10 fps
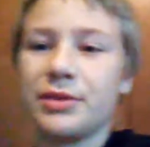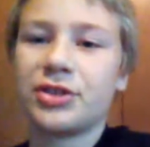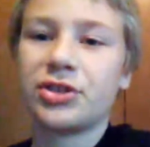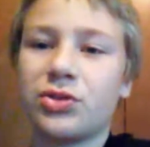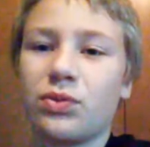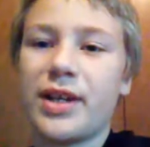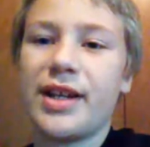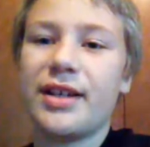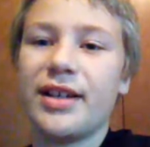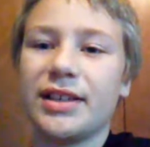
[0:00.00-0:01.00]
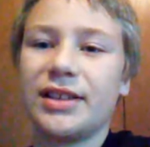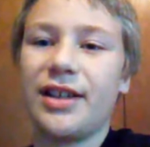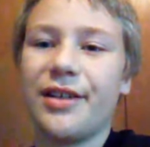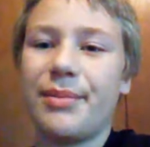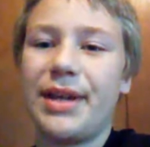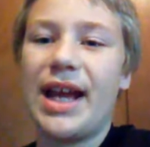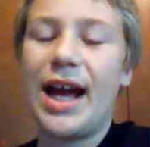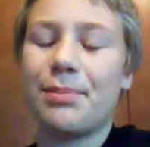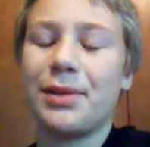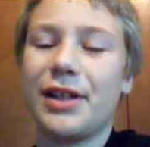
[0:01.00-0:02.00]
sweet is going to be
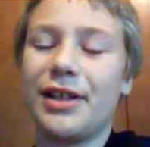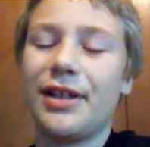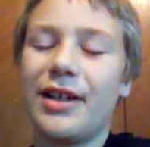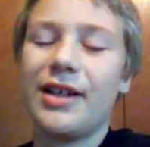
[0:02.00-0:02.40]
happening.